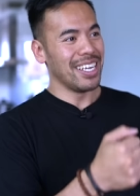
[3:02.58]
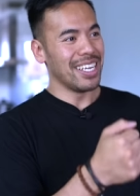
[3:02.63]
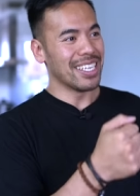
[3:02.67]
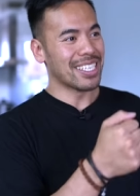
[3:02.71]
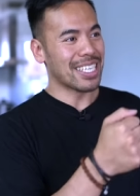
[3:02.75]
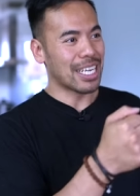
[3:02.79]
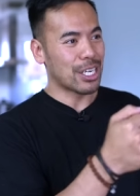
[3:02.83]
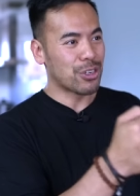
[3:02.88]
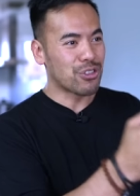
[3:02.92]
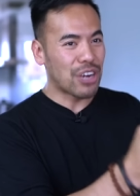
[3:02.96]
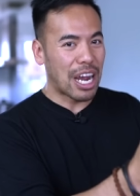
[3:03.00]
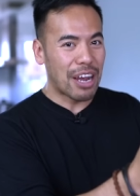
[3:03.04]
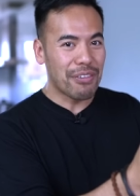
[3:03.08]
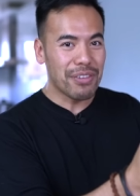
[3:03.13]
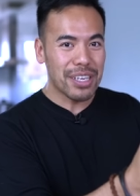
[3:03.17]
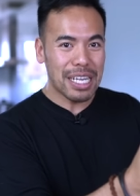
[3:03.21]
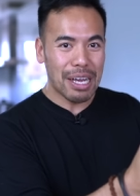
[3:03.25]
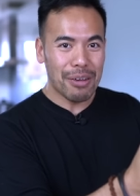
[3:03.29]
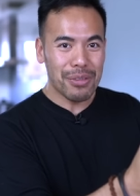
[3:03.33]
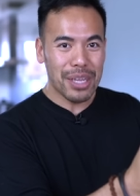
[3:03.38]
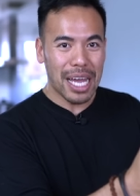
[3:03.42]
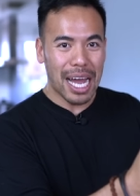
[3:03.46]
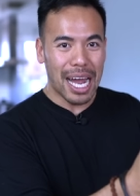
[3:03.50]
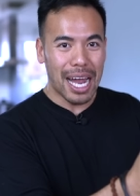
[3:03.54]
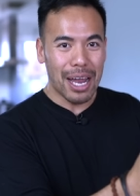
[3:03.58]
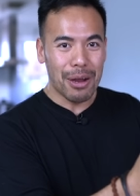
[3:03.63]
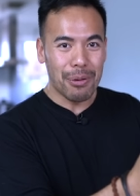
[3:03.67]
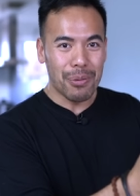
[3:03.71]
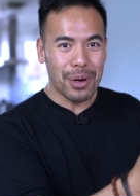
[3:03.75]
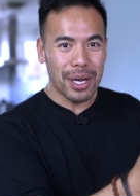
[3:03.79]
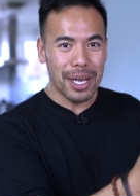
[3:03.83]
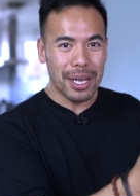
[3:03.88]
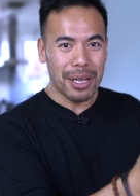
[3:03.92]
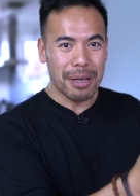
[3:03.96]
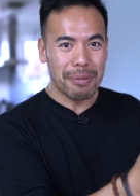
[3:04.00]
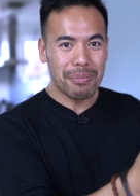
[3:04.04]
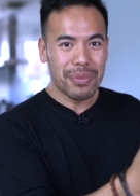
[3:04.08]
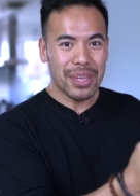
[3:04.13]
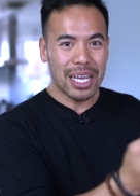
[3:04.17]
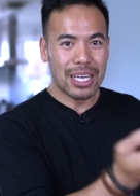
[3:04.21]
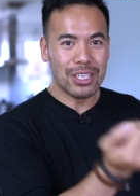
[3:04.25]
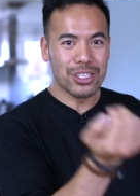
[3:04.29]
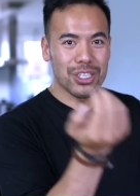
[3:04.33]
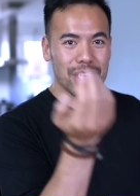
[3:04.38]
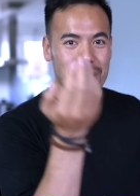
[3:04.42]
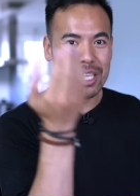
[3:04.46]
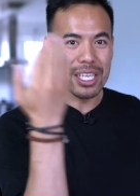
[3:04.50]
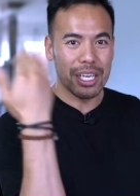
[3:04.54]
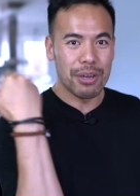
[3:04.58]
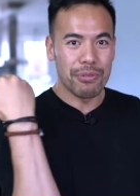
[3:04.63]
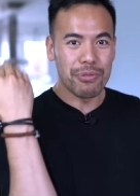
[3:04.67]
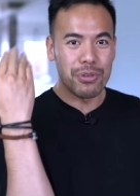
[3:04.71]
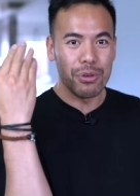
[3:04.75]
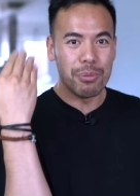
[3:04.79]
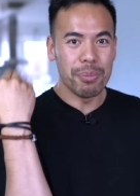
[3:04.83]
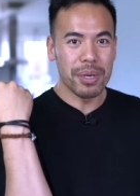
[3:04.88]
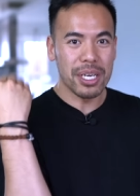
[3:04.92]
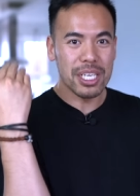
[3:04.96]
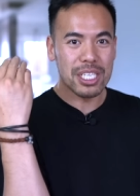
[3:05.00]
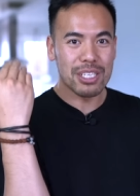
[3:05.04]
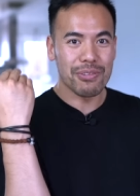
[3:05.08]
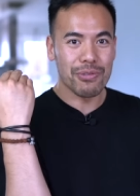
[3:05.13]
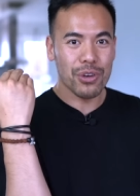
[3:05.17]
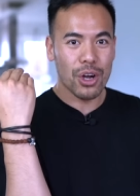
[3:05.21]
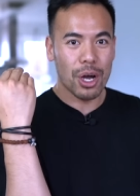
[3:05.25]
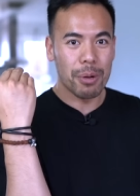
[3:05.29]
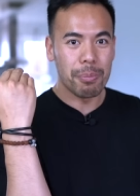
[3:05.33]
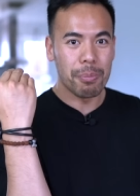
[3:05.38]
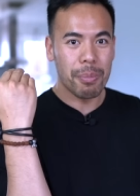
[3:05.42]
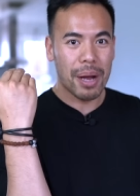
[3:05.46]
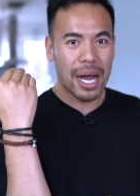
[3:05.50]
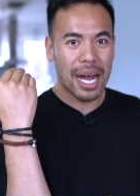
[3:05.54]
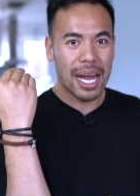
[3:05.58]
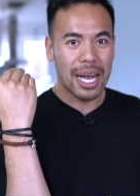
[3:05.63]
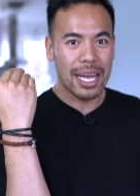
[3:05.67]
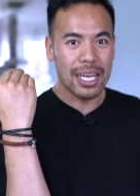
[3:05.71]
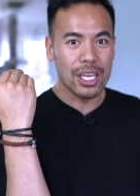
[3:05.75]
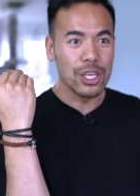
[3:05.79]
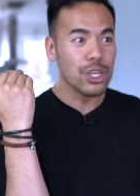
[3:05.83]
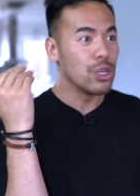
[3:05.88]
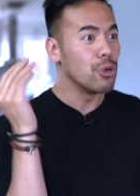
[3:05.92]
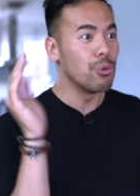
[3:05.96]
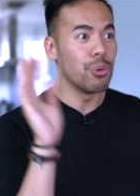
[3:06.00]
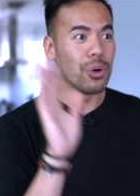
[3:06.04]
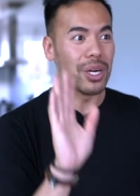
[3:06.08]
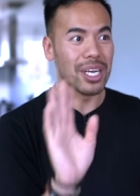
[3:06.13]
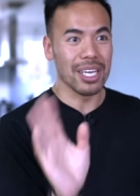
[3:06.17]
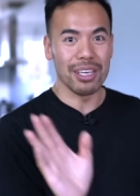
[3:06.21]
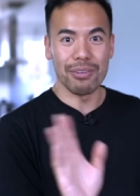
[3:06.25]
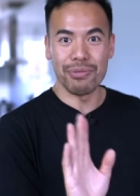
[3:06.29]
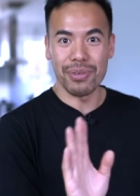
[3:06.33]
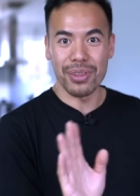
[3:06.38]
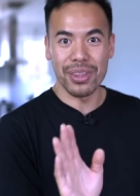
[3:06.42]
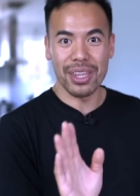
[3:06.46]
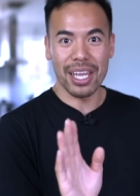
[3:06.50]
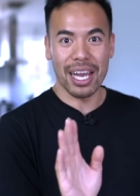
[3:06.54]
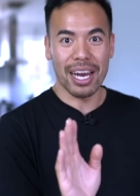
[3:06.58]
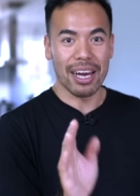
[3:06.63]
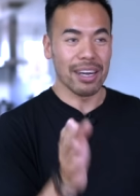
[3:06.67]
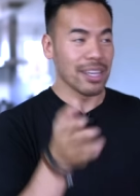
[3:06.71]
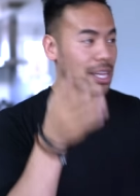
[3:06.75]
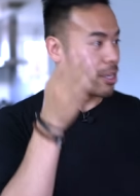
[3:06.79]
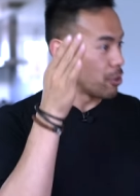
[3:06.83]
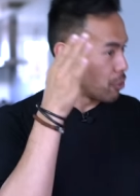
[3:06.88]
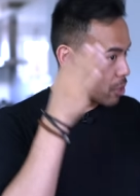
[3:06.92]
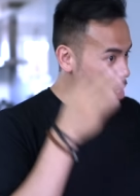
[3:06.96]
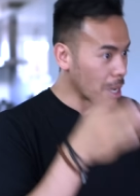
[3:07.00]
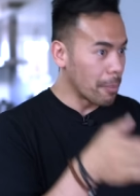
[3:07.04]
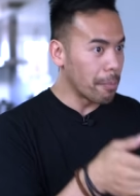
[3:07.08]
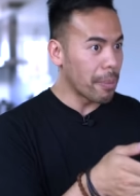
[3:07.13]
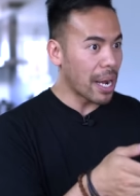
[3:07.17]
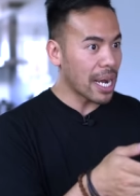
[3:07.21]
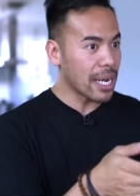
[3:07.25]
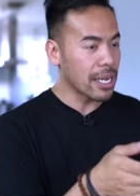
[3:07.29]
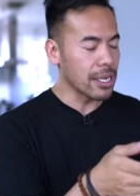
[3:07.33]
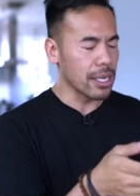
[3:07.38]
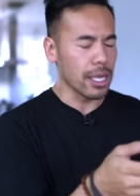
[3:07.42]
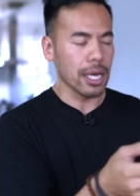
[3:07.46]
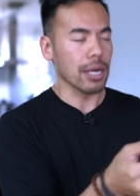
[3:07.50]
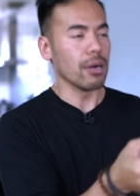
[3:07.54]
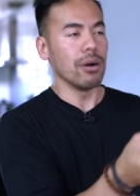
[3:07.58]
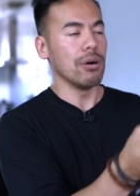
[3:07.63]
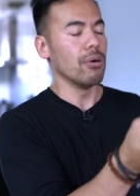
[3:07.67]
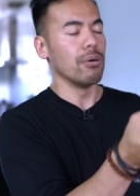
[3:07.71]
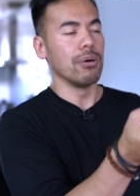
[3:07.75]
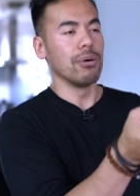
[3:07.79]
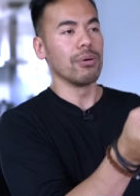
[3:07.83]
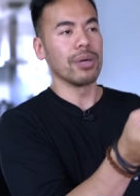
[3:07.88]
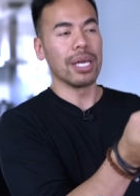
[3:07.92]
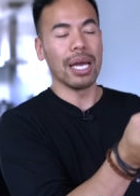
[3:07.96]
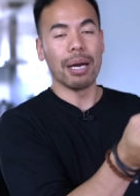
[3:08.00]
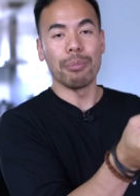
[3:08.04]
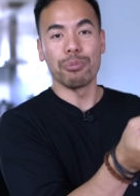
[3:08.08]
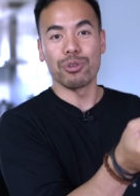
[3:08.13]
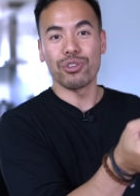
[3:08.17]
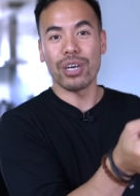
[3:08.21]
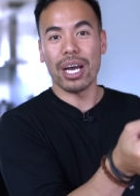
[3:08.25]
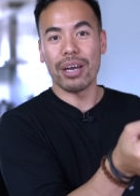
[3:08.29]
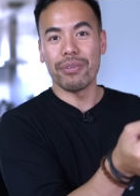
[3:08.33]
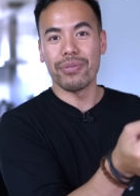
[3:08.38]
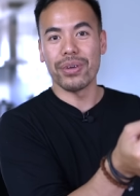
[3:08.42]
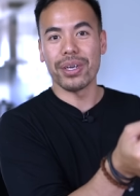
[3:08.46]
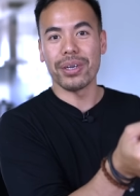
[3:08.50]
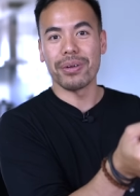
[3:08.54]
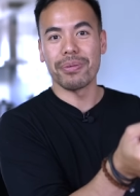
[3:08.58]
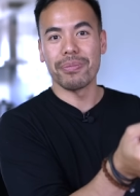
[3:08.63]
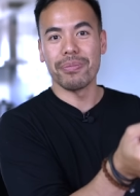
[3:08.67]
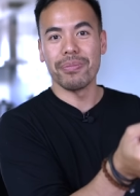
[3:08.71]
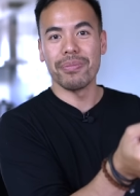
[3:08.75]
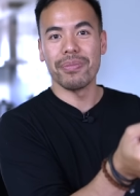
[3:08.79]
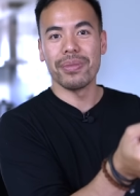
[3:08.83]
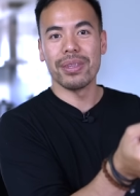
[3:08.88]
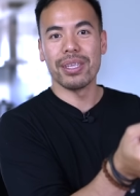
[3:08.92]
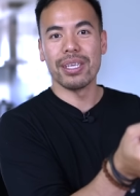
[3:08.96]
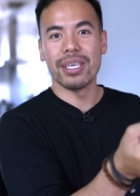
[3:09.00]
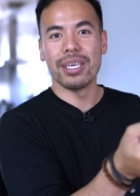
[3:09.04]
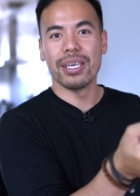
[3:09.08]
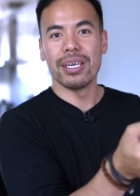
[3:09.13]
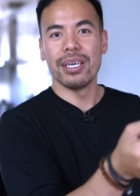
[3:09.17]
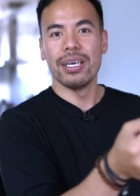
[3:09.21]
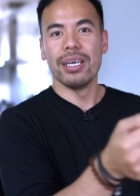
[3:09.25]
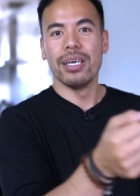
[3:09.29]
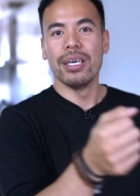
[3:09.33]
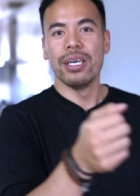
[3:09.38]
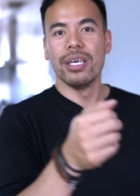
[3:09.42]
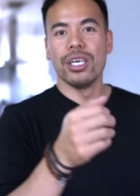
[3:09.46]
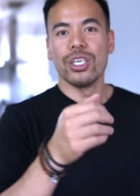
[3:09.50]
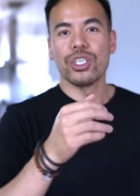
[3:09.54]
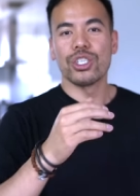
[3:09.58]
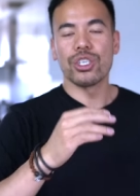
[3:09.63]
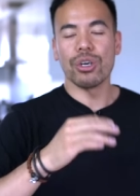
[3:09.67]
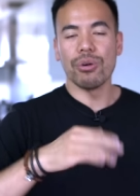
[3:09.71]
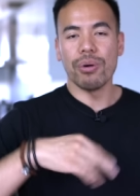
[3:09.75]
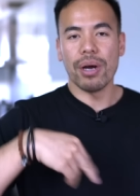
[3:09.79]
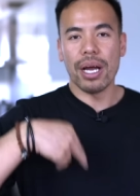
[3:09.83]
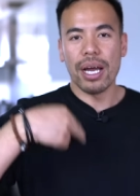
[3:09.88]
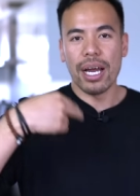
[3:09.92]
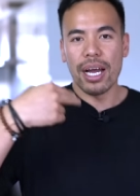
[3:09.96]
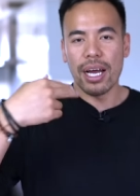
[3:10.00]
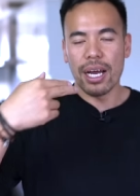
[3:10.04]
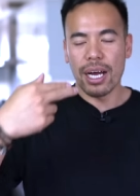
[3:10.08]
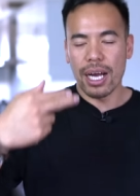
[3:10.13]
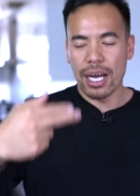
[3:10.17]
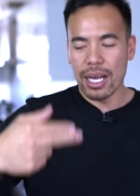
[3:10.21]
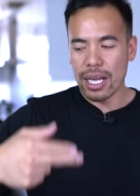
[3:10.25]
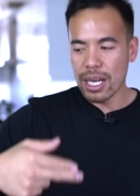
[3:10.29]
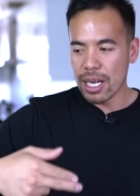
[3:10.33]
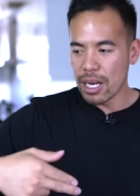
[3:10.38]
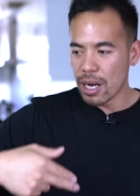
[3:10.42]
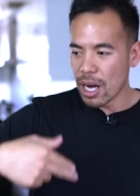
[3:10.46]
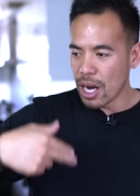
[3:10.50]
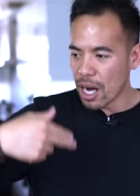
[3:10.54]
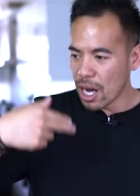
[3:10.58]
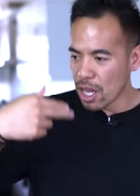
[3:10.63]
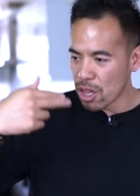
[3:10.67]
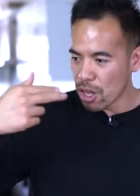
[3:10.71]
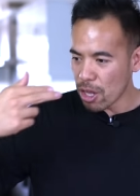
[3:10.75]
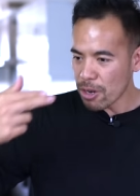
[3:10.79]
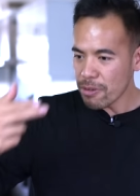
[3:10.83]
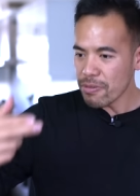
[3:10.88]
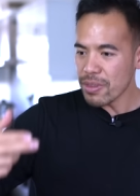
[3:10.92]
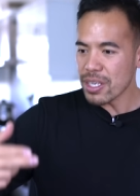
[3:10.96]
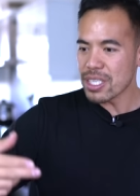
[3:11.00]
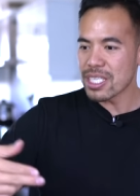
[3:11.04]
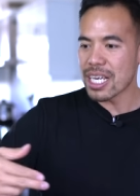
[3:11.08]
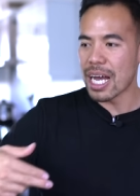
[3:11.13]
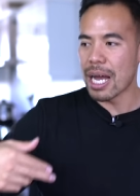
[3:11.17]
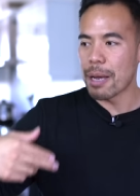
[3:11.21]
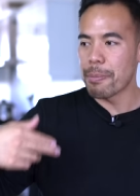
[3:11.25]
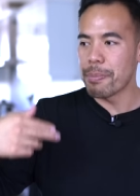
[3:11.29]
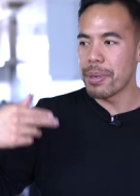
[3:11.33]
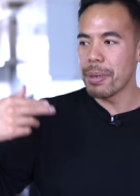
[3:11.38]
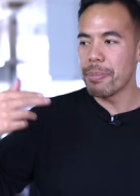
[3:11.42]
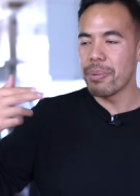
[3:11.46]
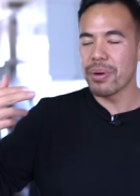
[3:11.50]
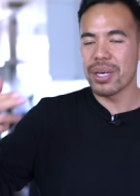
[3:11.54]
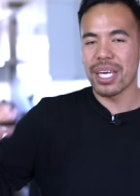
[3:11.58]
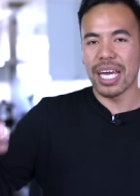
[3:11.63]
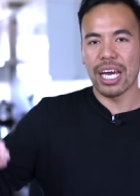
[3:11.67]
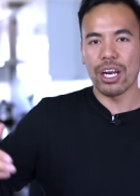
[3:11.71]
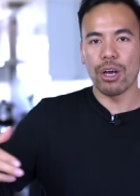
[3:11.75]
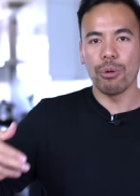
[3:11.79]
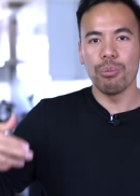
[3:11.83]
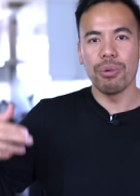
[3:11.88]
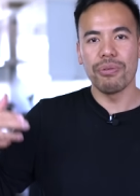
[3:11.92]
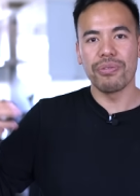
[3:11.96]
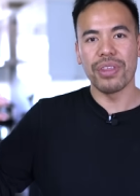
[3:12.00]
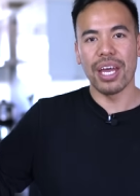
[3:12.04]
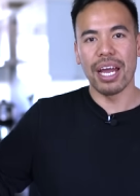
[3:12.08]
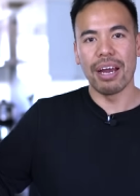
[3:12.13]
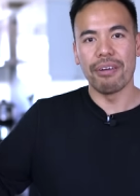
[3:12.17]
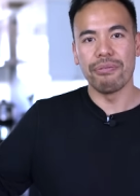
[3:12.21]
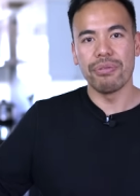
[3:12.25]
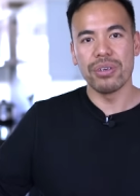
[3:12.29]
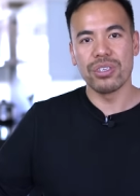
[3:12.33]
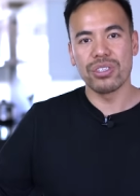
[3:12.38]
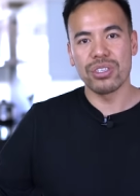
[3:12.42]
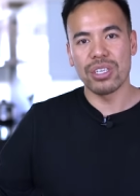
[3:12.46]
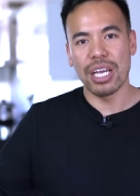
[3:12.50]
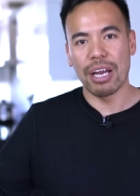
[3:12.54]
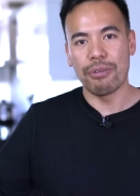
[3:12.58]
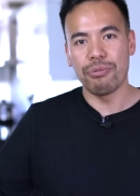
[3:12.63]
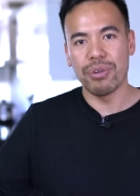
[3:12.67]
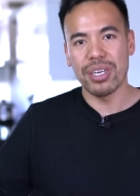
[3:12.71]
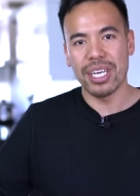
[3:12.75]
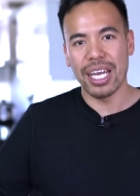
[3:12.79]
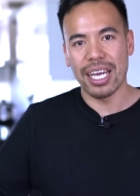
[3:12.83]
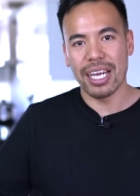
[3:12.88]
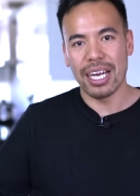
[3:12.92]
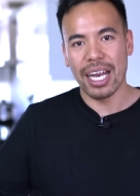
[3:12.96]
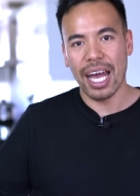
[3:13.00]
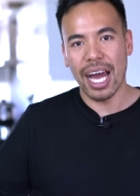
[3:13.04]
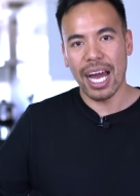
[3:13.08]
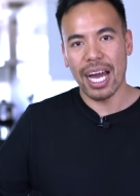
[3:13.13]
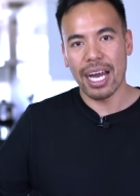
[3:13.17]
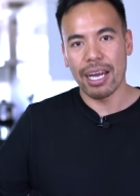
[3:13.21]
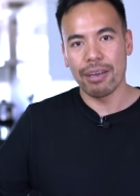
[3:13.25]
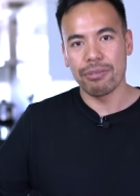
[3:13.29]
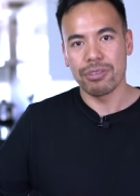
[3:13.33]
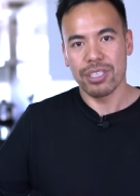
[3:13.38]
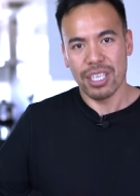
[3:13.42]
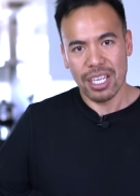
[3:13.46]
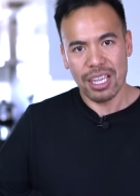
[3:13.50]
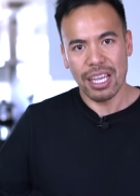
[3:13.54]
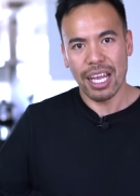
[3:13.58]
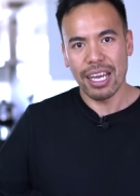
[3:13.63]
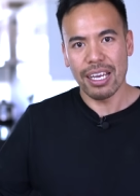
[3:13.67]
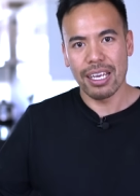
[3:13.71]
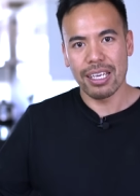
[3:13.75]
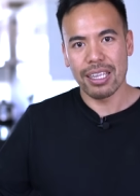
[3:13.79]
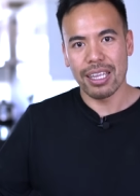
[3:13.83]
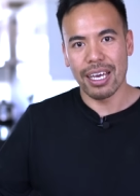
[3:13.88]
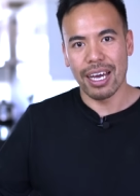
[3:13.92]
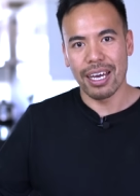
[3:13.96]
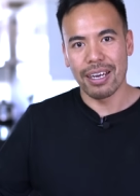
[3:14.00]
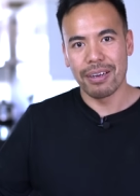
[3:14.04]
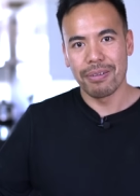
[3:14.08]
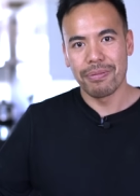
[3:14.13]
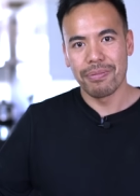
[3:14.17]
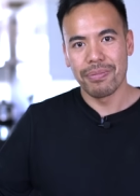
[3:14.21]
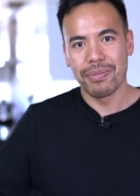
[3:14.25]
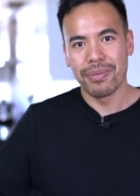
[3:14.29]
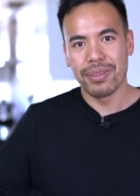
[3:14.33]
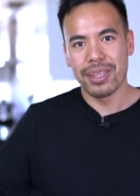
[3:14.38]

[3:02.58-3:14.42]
It's like driving down the highway and suddenly a few minutes have gone by, you weren't even there. Then you come back and you're like, oh yeah, I'm driving. So a lot of the time, people get on with their everyday lives like that.